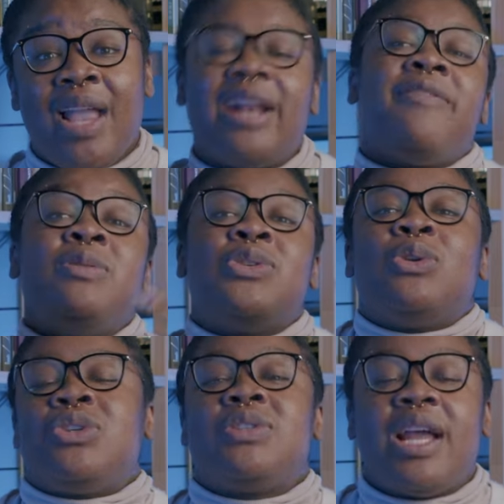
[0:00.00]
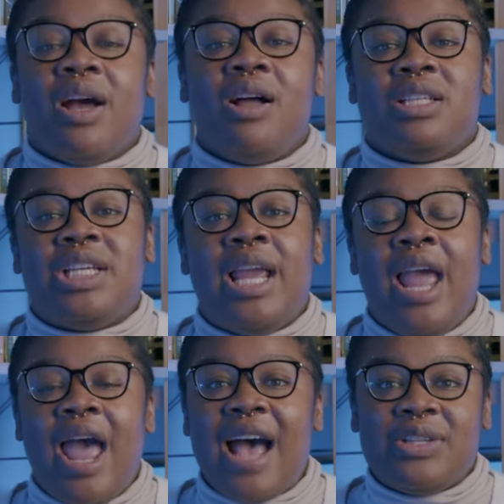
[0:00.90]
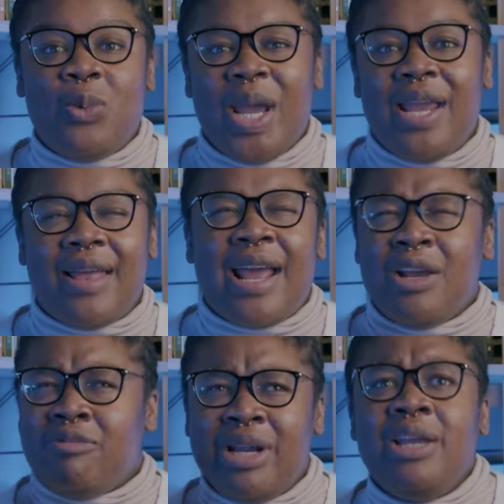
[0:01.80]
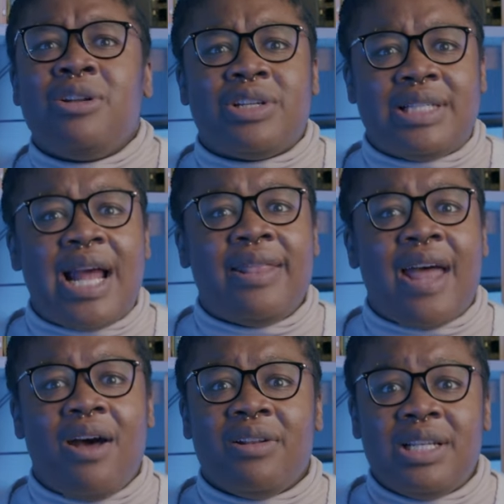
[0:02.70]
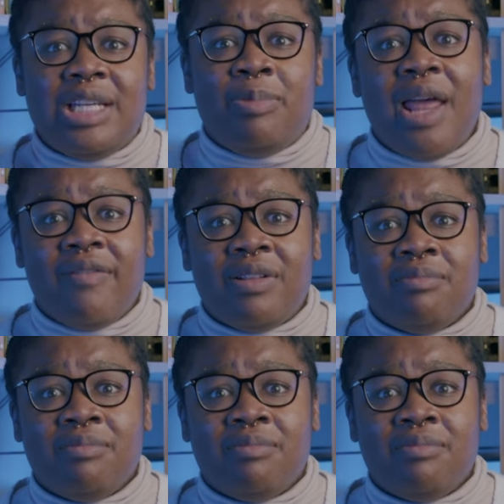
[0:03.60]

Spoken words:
And I found social psychology as a way that I could really understand that on a deep level.